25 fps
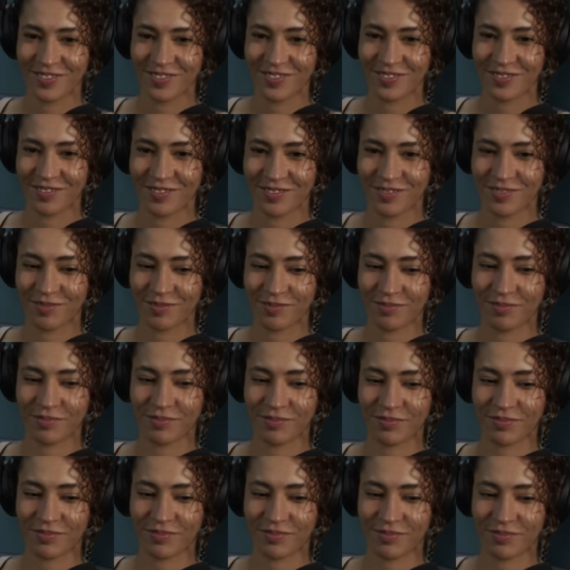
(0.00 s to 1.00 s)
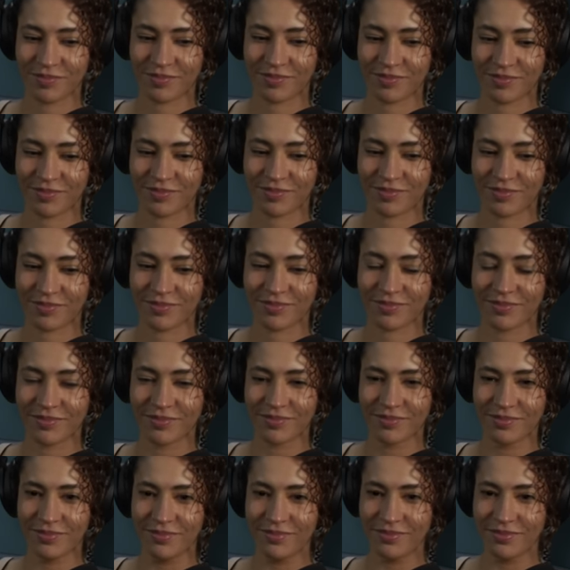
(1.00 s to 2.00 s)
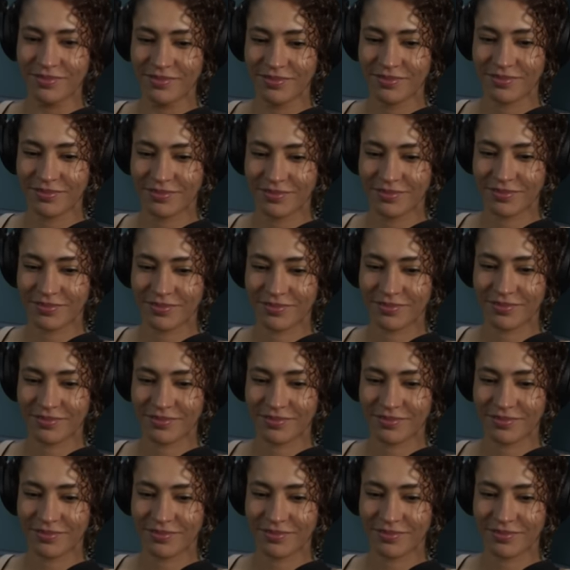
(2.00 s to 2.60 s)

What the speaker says: The person shown says nothing.